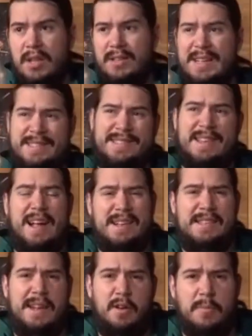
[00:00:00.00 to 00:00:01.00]
That's
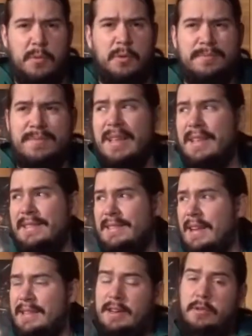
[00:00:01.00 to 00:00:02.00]
not terrible. It's
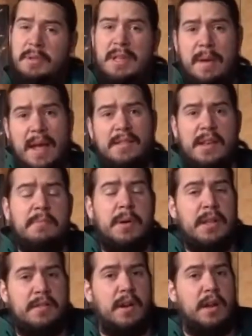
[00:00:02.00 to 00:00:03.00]
not terribly amazing,
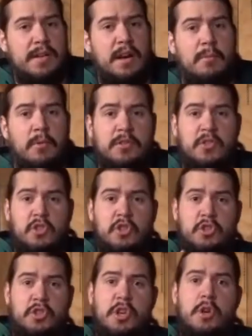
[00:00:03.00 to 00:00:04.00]
but it's not terrible because it's
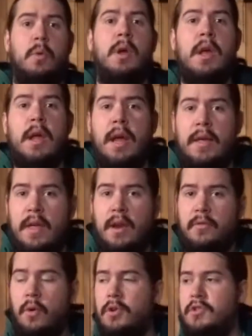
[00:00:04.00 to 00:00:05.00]
just you. And then,
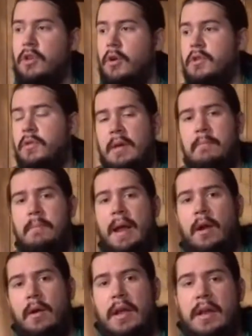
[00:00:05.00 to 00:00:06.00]
of course, you know, you'll get
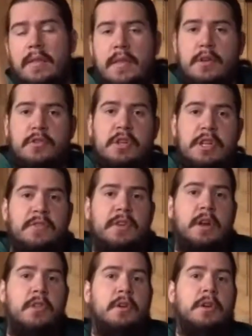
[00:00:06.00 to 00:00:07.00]
married, and then your
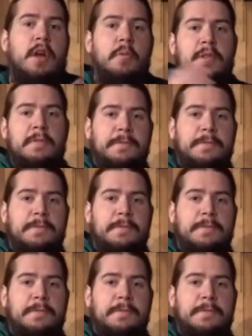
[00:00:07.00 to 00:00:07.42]
significant other can help in the